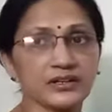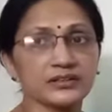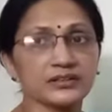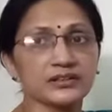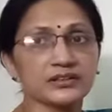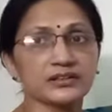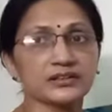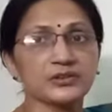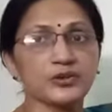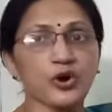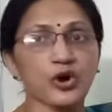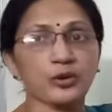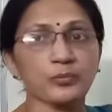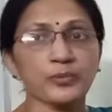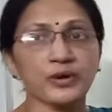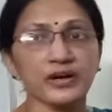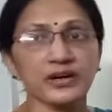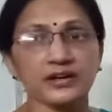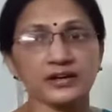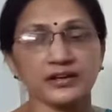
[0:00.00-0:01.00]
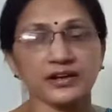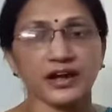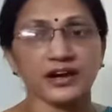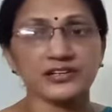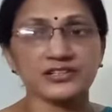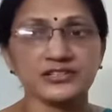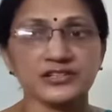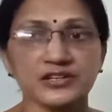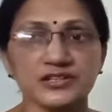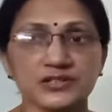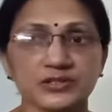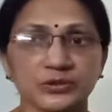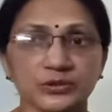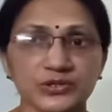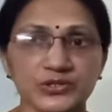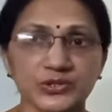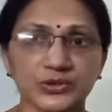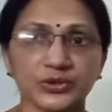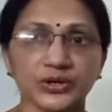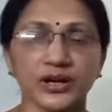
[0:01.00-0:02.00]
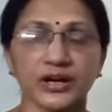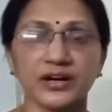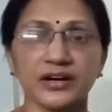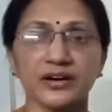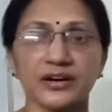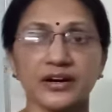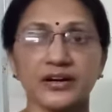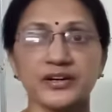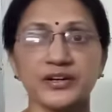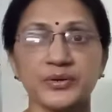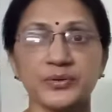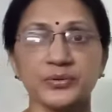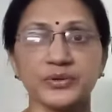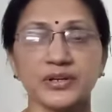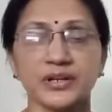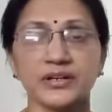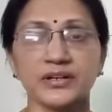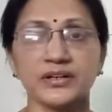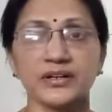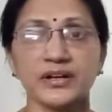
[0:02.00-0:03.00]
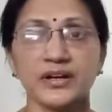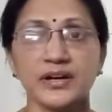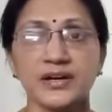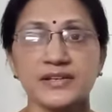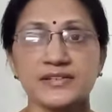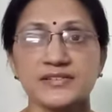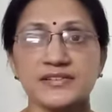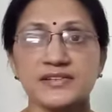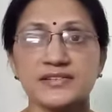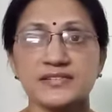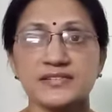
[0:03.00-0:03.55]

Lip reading: the normal reaction is also 100 Newton. Since